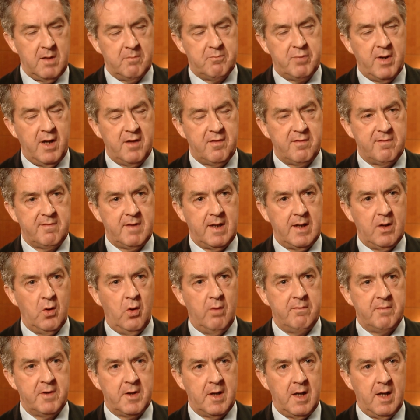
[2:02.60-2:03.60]
impressively
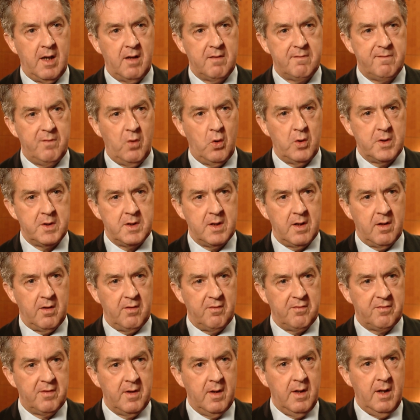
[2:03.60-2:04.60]
over the last 4
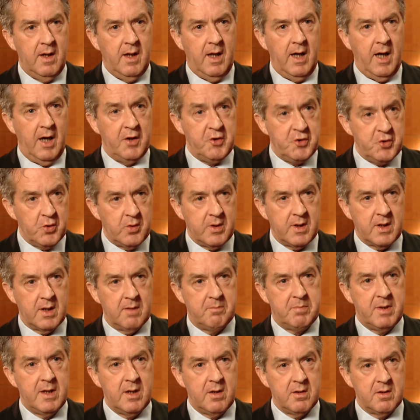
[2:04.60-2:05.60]
years during a
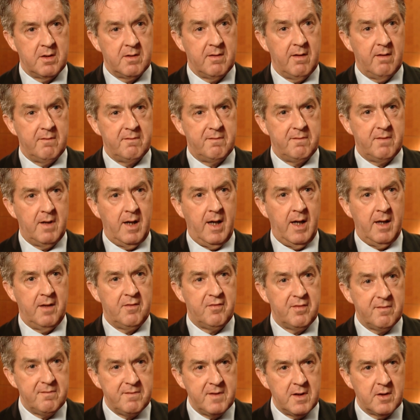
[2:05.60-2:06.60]
period of
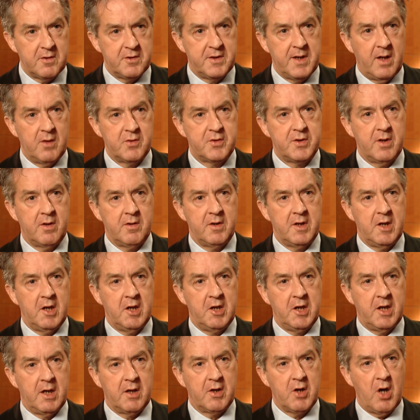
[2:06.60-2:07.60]
severe downturn
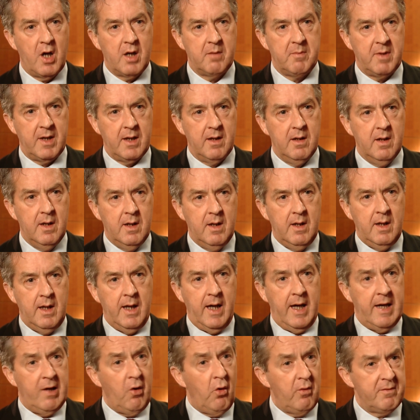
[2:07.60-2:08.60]
in the economy.
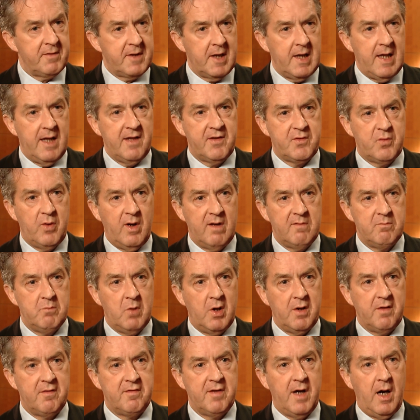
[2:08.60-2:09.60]
Over the last 12
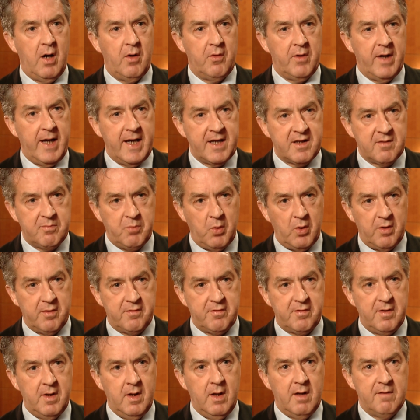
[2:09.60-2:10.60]
months, our
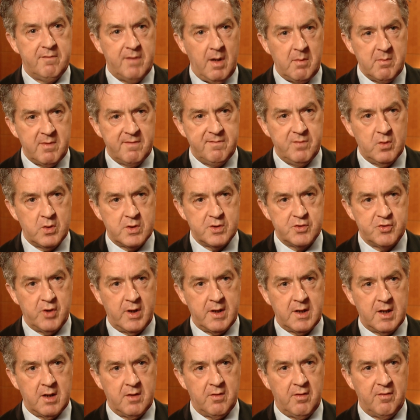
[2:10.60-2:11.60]
exports from the food and
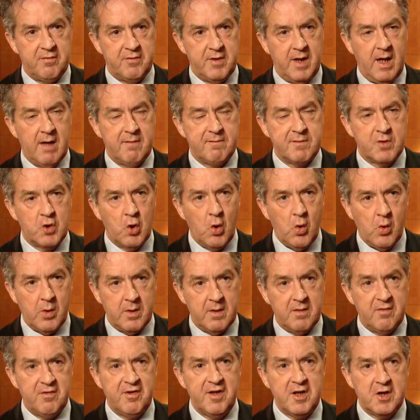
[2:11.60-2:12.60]
drink industry have
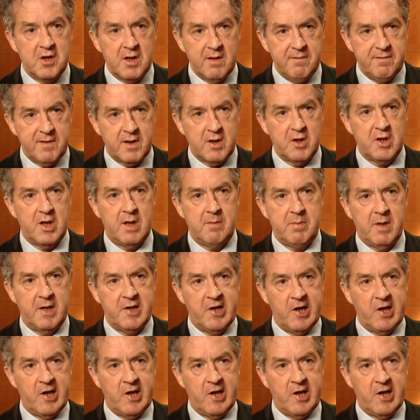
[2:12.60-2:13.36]
grown significantly by